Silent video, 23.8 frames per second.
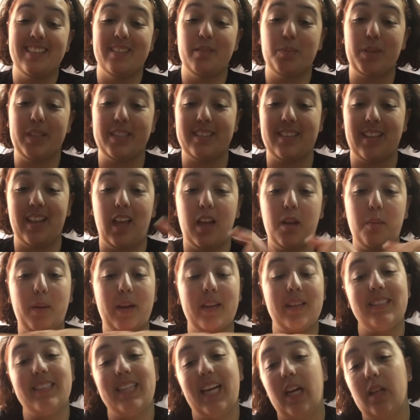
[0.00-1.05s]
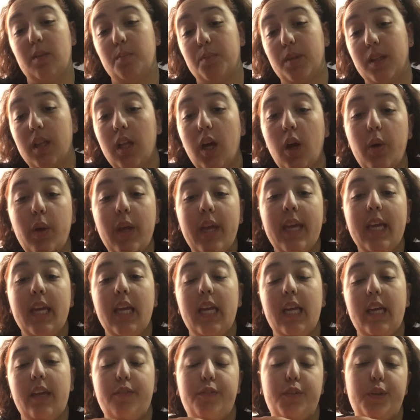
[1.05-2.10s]
press the like button down below.
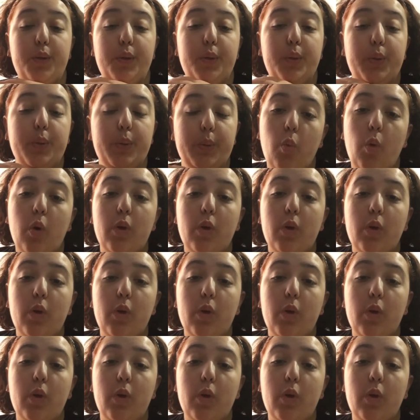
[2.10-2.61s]
If you